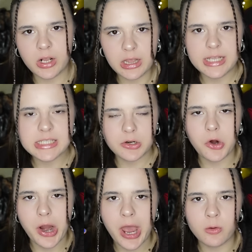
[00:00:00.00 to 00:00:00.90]
clicks in
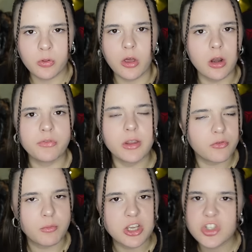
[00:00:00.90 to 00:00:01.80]
her head with all of the
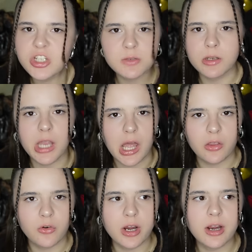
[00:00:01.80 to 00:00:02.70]
information she's been
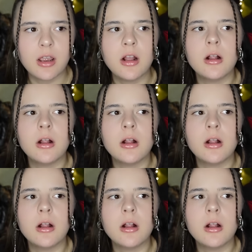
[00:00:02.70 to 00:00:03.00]
gathering.